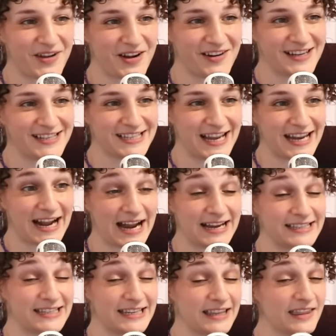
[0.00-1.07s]
Very exciting.
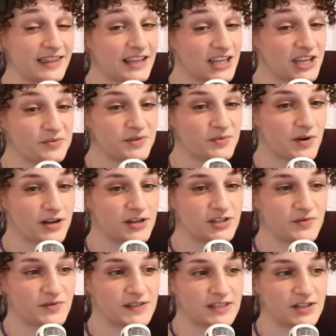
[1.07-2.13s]
I didn't think you would want to
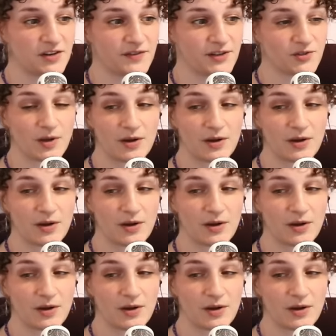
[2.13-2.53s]
do this interview,